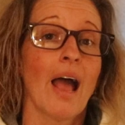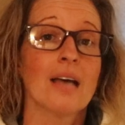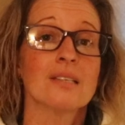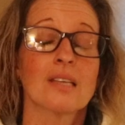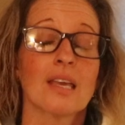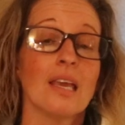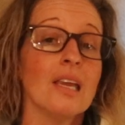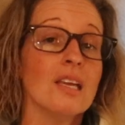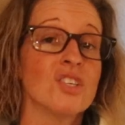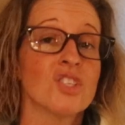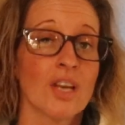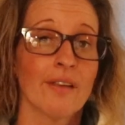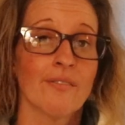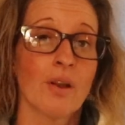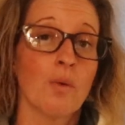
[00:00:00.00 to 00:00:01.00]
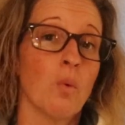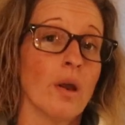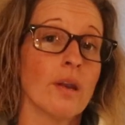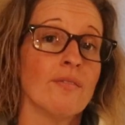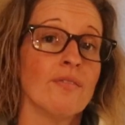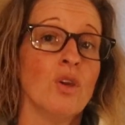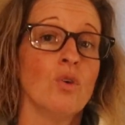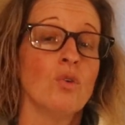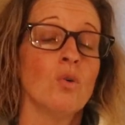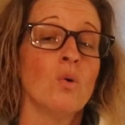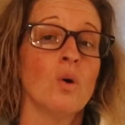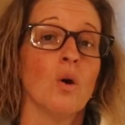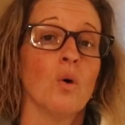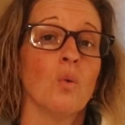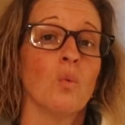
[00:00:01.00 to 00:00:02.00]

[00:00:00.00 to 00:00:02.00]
ask each and every one of you,